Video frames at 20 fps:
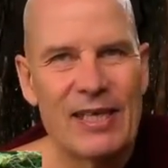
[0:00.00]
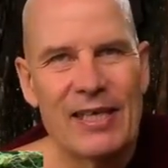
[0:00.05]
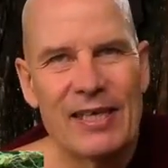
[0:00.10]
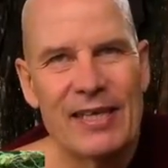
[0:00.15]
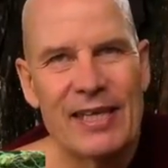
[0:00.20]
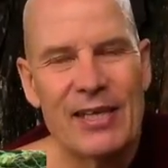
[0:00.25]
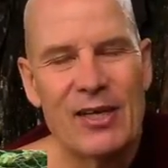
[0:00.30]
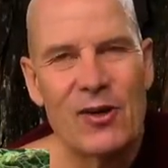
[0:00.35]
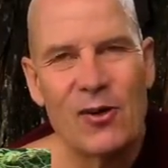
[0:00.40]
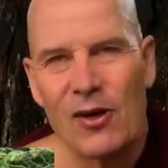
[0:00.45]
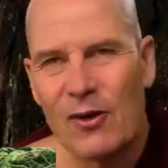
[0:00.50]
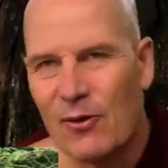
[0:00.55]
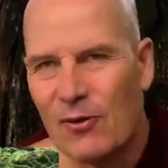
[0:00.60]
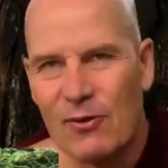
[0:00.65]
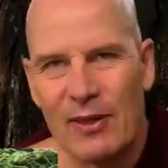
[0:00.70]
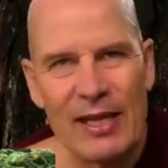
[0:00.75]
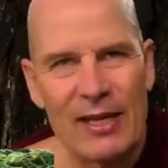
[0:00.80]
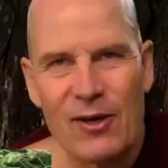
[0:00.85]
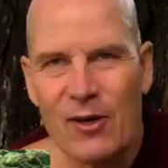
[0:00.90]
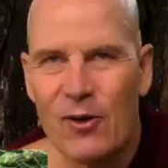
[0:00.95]
they
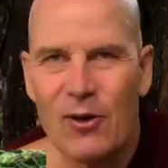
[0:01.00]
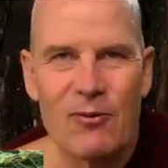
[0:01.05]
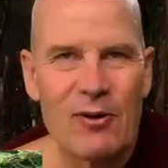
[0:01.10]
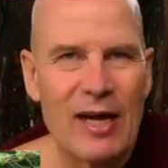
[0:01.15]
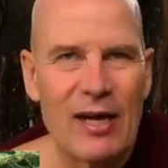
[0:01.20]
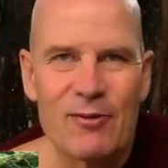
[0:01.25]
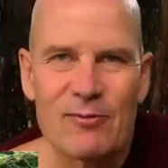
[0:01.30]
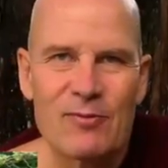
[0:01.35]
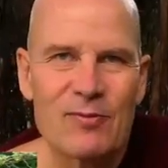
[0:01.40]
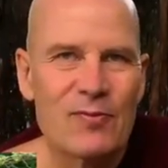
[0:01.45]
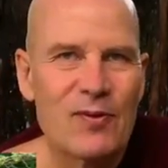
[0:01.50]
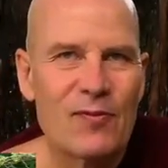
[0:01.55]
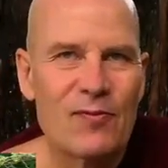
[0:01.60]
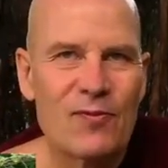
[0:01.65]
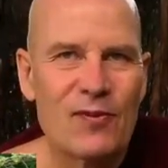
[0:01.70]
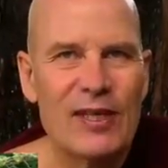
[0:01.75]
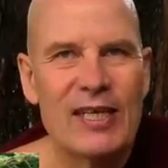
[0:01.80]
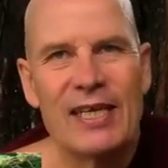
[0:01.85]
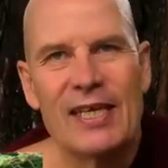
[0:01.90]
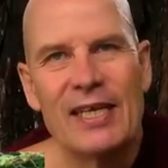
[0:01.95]
go around for
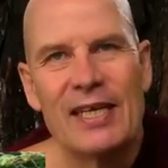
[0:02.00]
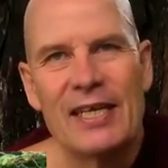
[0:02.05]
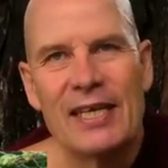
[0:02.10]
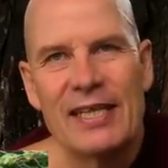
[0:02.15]
free.